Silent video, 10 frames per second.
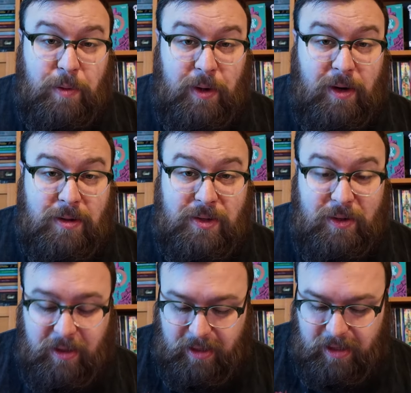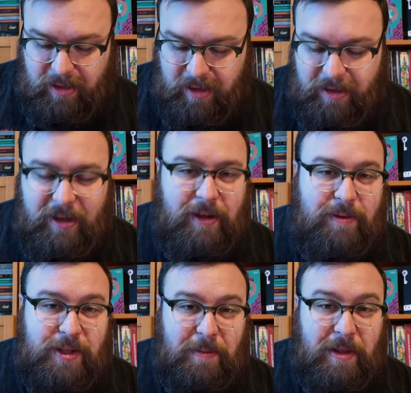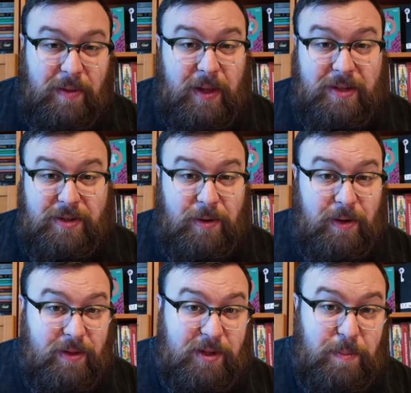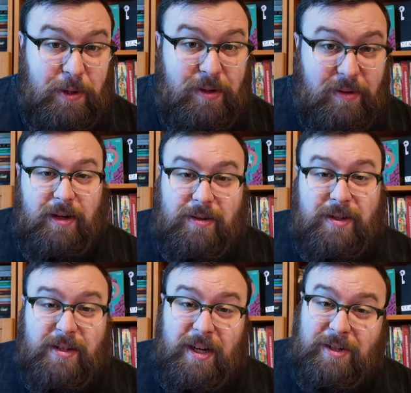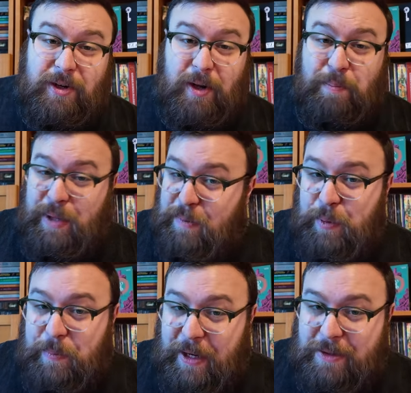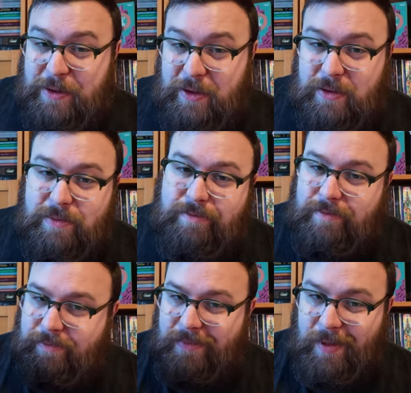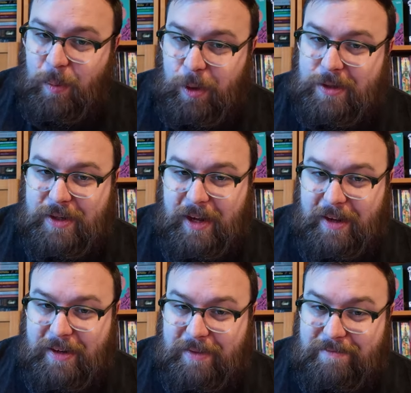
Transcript: through here so you can get an idea of some of the things that are in this book. Here's the section on people monsters, the worst kind,